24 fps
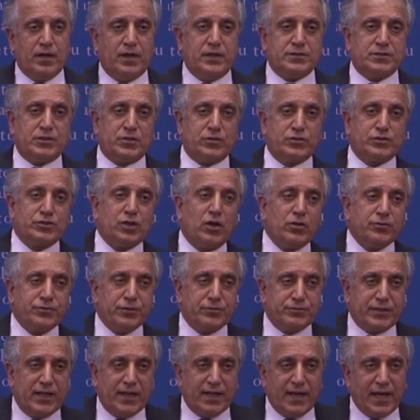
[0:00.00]
as a result
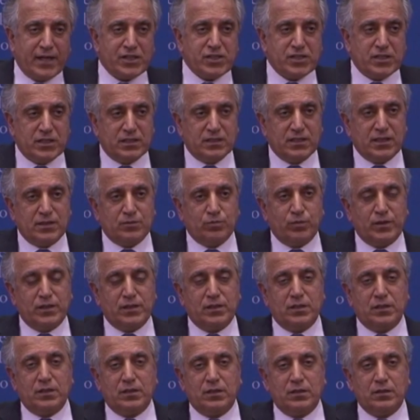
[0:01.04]
of the election that
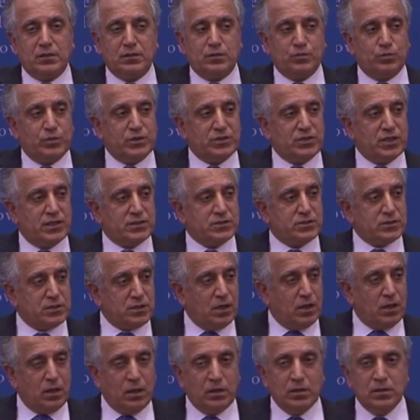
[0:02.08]
we just
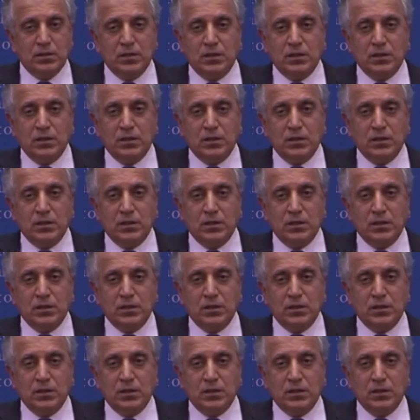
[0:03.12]
saw,